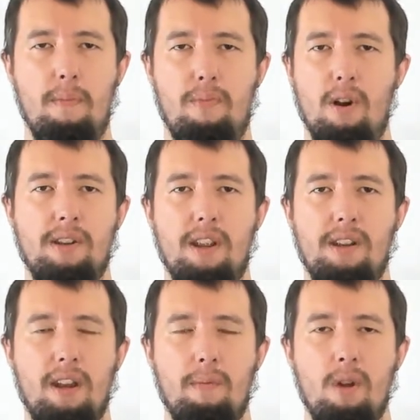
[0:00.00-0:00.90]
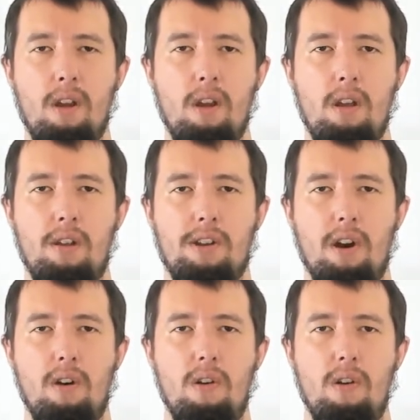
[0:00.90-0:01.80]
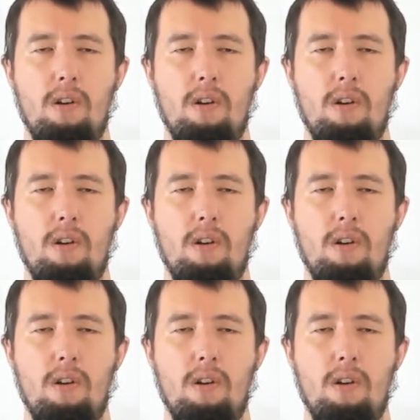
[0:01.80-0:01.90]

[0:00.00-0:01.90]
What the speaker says: processing. So